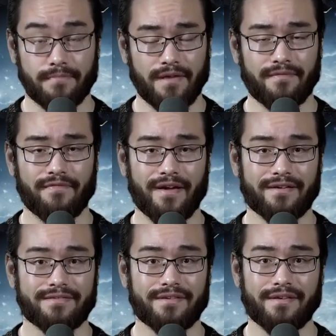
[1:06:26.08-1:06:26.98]
In
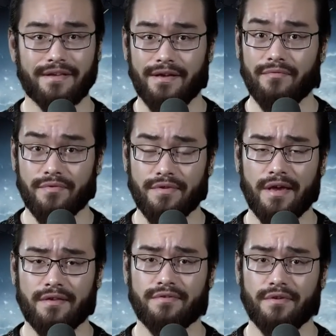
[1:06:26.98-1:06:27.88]
fact, it was
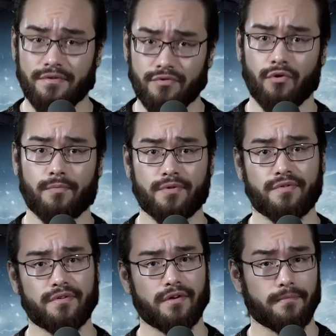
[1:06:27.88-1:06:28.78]
as
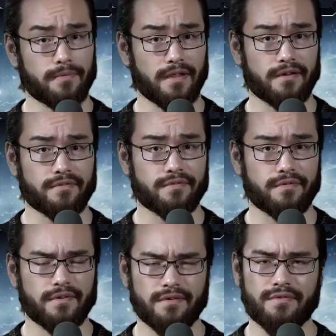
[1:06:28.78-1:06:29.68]
enormously complex
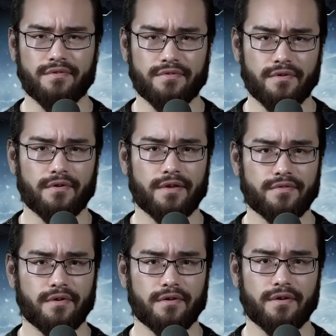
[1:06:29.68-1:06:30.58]
as the Stargate
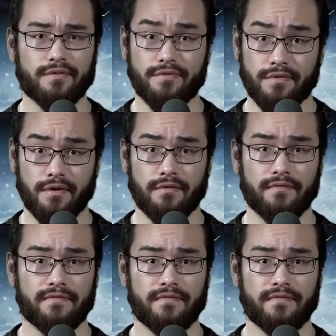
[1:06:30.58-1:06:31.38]
saga itself.